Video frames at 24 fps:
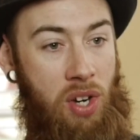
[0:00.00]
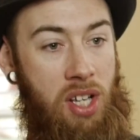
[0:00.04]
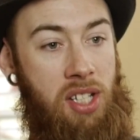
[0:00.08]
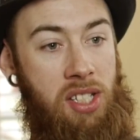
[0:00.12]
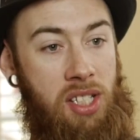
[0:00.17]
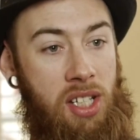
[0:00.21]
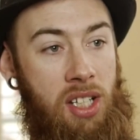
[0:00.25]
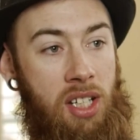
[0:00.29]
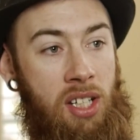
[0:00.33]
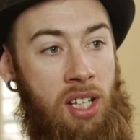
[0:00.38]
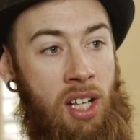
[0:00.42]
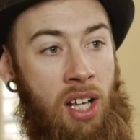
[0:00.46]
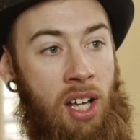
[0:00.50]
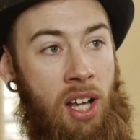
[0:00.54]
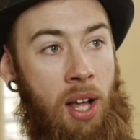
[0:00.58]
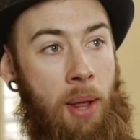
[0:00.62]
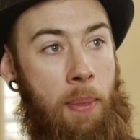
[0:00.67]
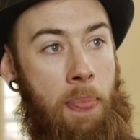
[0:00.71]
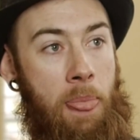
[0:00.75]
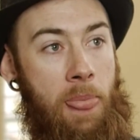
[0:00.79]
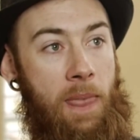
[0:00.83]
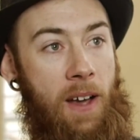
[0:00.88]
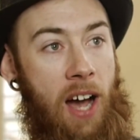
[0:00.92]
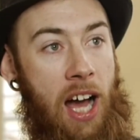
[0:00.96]
reason
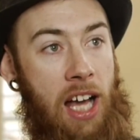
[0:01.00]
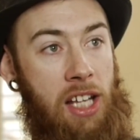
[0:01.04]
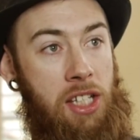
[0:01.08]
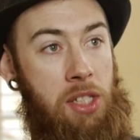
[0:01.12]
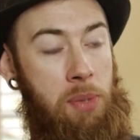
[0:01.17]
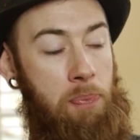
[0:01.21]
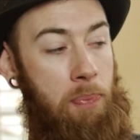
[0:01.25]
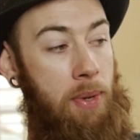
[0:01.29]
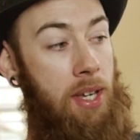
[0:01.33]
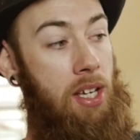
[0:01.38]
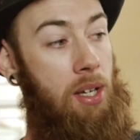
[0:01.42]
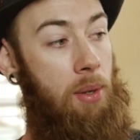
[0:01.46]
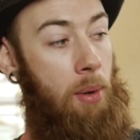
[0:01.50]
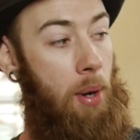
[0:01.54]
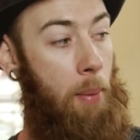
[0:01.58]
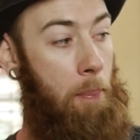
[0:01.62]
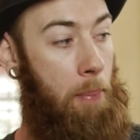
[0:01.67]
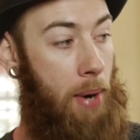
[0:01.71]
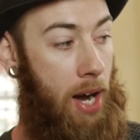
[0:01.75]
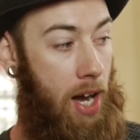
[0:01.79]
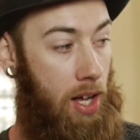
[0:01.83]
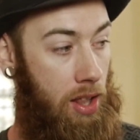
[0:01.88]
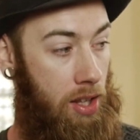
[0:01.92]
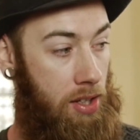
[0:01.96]
I speak
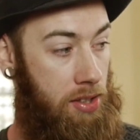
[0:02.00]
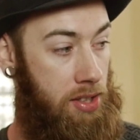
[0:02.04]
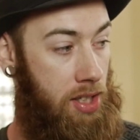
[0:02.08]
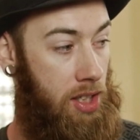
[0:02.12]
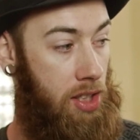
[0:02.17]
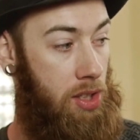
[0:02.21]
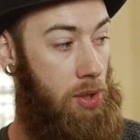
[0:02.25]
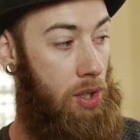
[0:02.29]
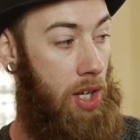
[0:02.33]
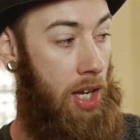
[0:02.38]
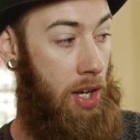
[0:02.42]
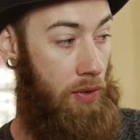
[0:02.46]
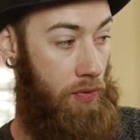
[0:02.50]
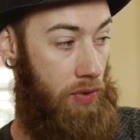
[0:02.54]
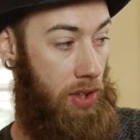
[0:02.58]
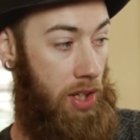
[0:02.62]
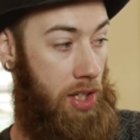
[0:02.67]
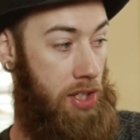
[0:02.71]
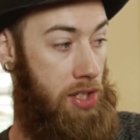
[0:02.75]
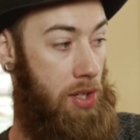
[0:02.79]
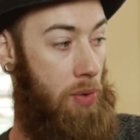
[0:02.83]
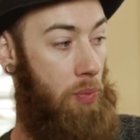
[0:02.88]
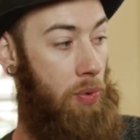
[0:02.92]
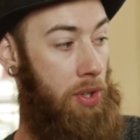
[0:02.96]
politics and
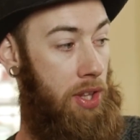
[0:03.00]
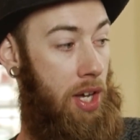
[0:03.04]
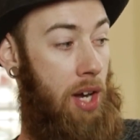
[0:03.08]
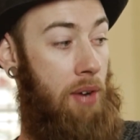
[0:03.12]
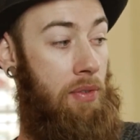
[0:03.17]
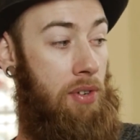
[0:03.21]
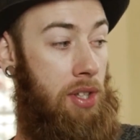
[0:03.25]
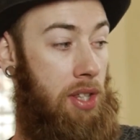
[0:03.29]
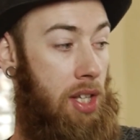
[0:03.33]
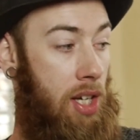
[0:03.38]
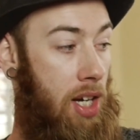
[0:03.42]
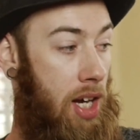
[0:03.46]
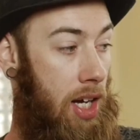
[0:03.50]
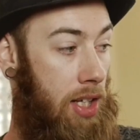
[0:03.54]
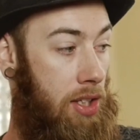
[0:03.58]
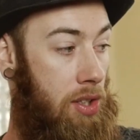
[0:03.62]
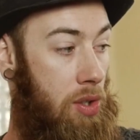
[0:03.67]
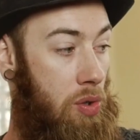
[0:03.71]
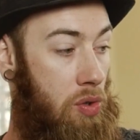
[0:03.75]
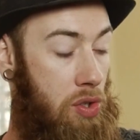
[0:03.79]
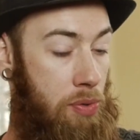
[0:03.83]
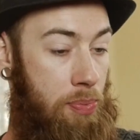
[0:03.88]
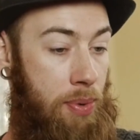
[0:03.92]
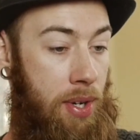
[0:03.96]
religion with everything I
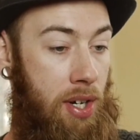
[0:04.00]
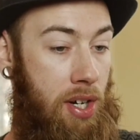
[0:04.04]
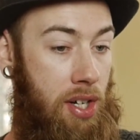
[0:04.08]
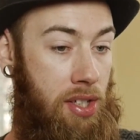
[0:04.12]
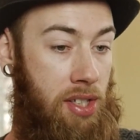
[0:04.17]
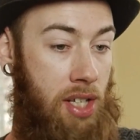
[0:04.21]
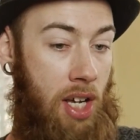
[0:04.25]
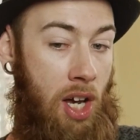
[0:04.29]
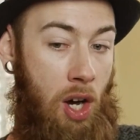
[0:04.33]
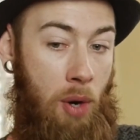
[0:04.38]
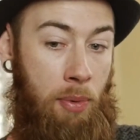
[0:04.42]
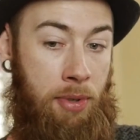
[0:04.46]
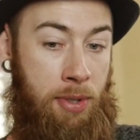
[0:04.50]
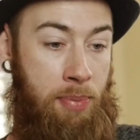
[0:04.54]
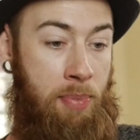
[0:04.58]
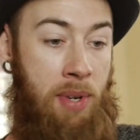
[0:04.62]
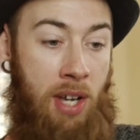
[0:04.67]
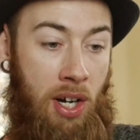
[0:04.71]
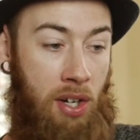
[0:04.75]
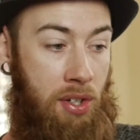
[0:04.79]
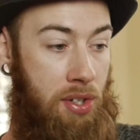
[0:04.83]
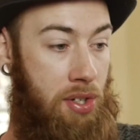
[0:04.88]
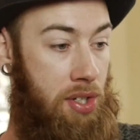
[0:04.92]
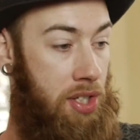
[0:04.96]
do is because it helps
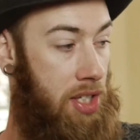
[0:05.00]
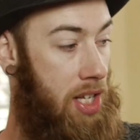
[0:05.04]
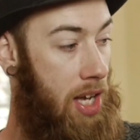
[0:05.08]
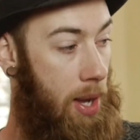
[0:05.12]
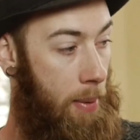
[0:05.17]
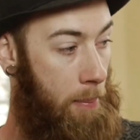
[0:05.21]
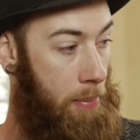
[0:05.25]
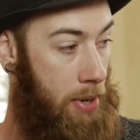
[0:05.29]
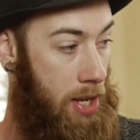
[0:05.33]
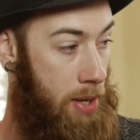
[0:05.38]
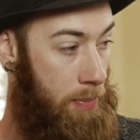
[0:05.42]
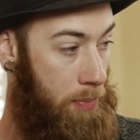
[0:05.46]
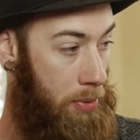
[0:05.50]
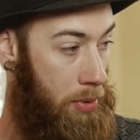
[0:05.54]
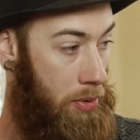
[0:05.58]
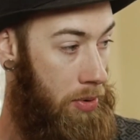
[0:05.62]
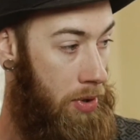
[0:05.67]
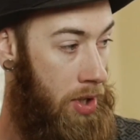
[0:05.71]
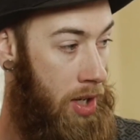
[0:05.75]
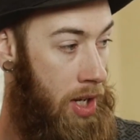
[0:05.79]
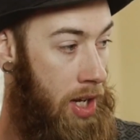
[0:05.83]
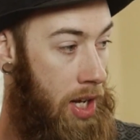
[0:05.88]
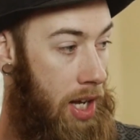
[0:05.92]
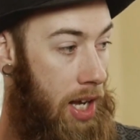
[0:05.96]
me understand
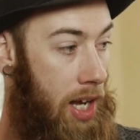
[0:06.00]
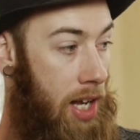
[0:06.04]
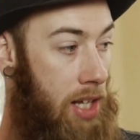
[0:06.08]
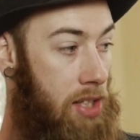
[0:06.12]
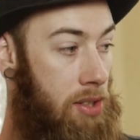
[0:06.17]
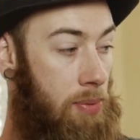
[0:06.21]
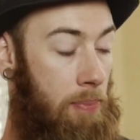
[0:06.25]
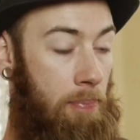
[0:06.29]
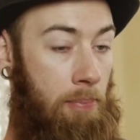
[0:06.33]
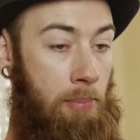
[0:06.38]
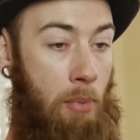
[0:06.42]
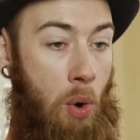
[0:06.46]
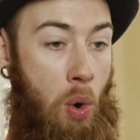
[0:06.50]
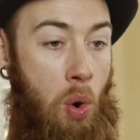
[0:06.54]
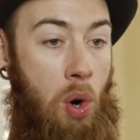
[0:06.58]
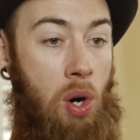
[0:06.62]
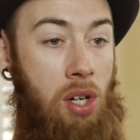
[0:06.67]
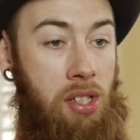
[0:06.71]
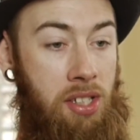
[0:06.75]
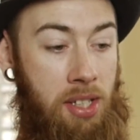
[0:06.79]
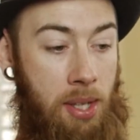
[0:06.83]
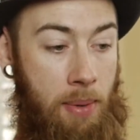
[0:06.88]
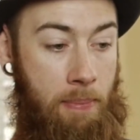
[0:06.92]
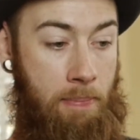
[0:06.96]
people. It's
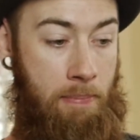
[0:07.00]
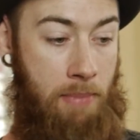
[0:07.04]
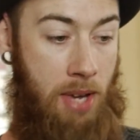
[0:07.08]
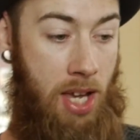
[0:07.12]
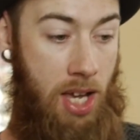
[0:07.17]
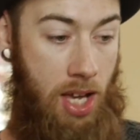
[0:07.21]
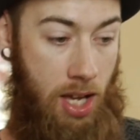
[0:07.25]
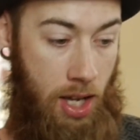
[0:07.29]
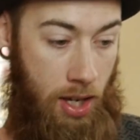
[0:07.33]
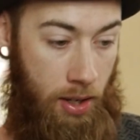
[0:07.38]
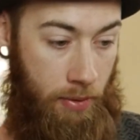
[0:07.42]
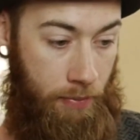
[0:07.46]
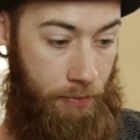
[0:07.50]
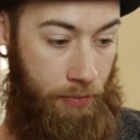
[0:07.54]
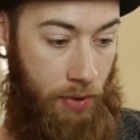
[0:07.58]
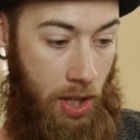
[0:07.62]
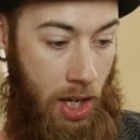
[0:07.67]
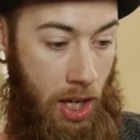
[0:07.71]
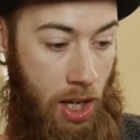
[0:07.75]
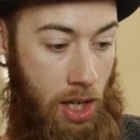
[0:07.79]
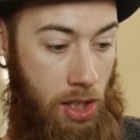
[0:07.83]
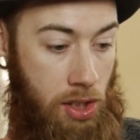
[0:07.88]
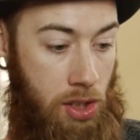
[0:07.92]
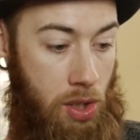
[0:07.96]
more to me
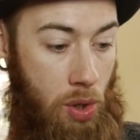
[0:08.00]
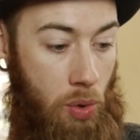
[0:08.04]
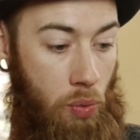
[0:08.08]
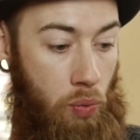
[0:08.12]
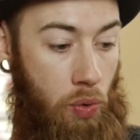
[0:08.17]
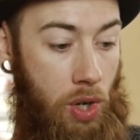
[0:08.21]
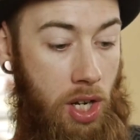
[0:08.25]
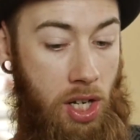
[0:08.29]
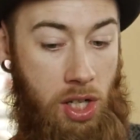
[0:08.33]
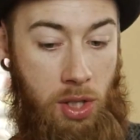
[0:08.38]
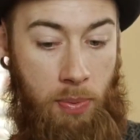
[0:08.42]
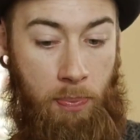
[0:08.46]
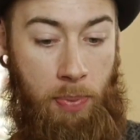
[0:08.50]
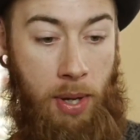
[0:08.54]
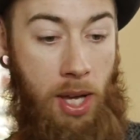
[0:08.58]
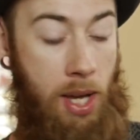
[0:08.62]
to reach